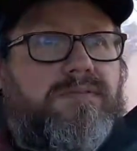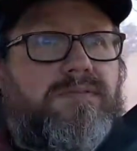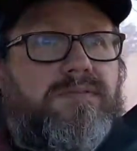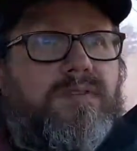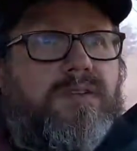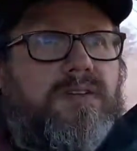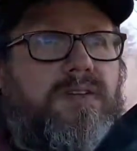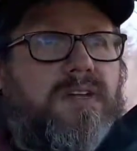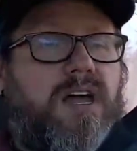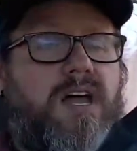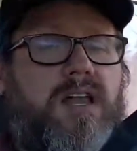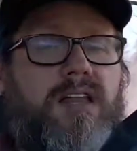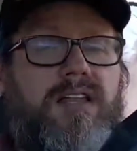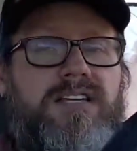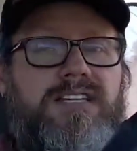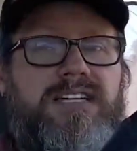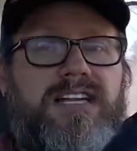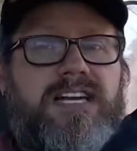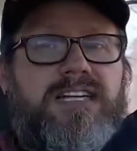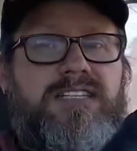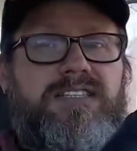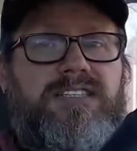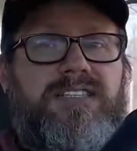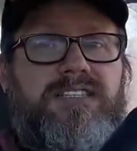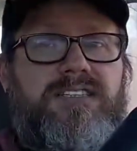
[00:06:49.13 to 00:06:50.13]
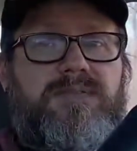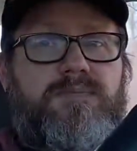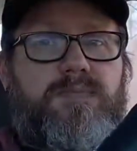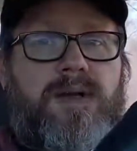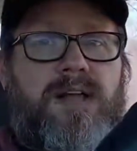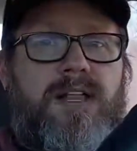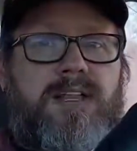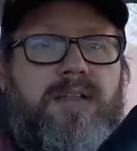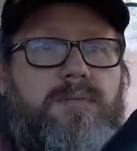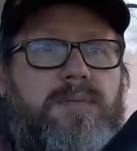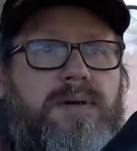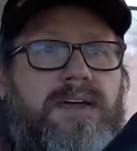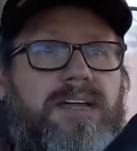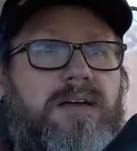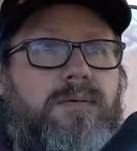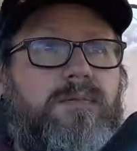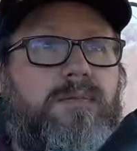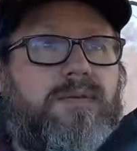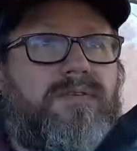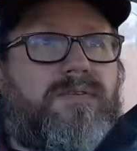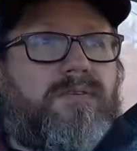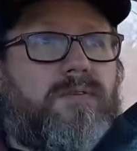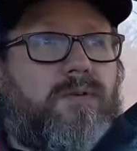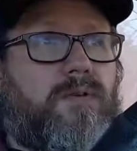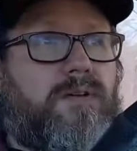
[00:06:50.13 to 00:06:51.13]
only does a small amount
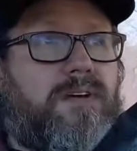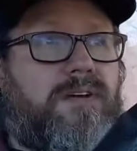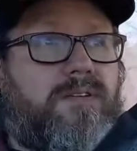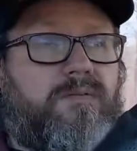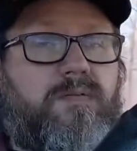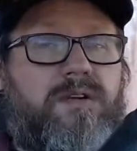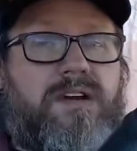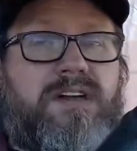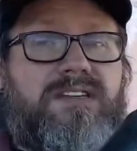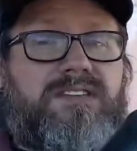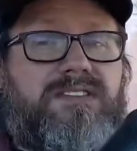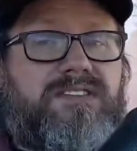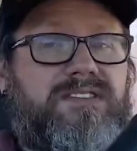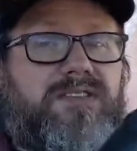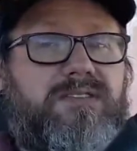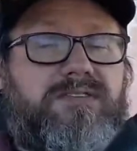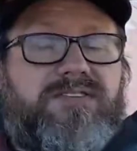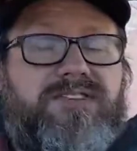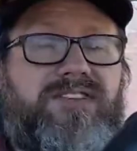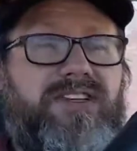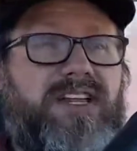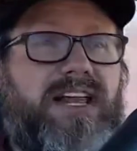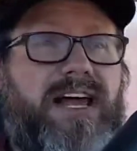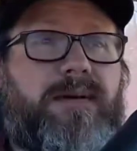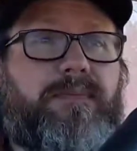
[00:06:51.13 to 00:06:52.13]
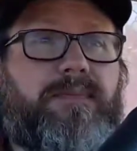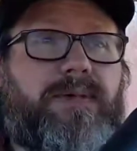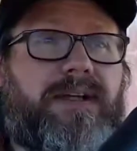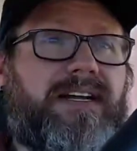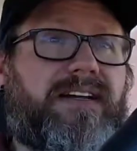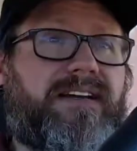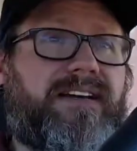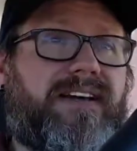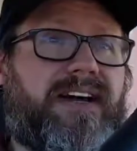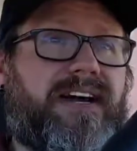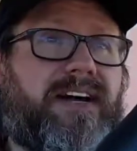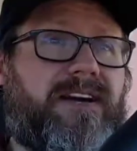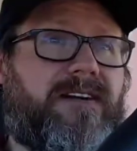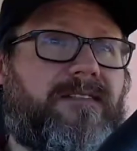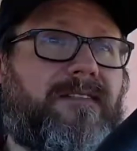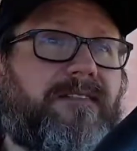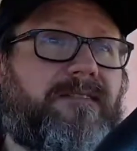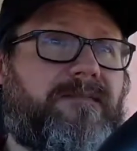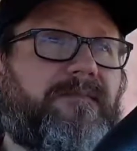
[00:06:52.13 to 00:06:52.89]
before it runs slap out of iron.